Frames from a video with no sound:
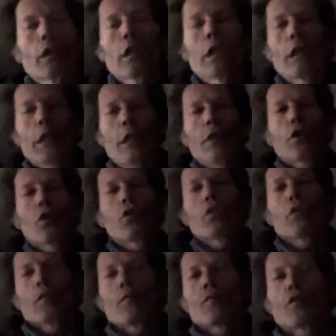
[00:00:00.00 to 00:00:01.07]
He
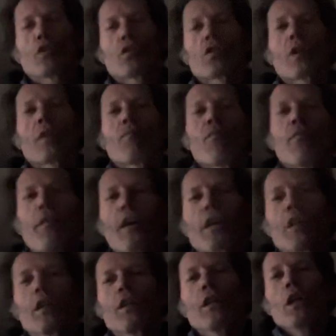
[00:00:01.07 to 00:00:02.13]
could have just said
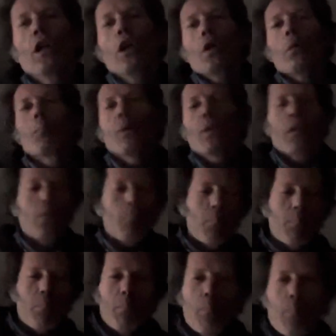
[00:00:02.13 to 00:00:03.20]
fucking, but he
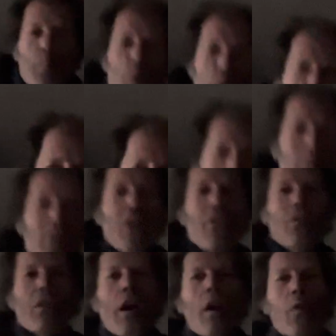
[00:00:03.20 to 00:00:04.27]
dumbed it
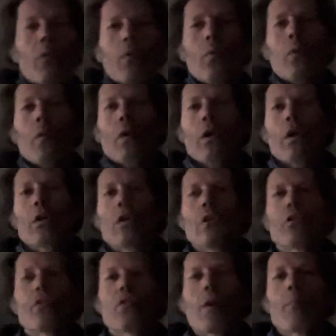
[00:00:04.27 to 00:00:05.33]
down. He
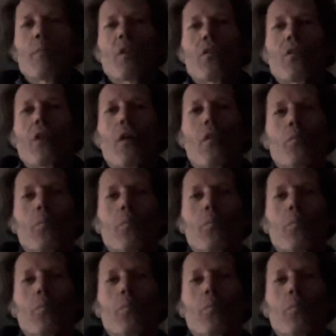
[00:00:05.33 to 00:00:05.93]
dumbed it down